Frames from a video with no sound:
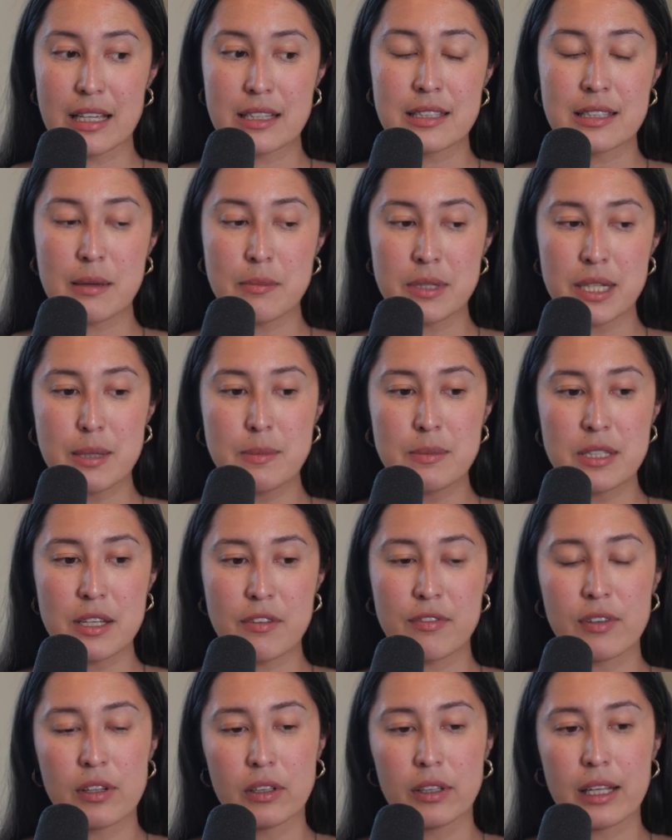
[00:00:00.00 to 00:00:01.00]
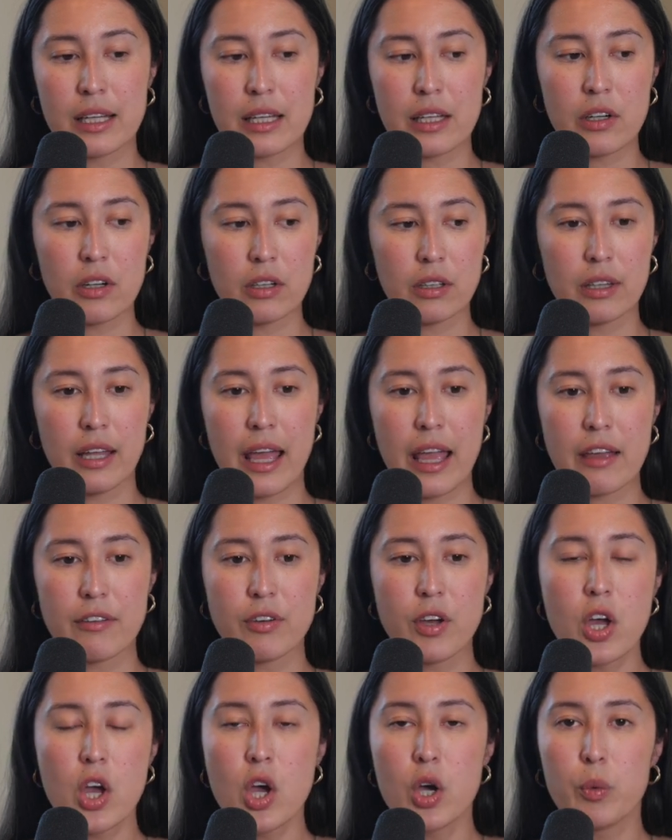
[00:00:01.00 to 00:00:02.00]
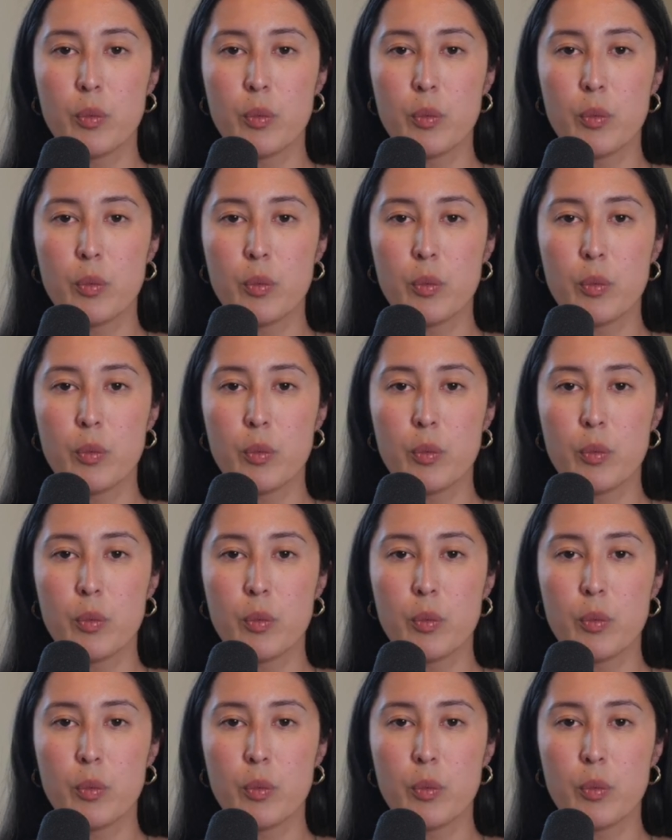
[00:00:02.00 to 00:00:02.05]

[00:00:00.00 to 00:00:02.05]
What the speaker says: Like, sometimes I feel like in our life,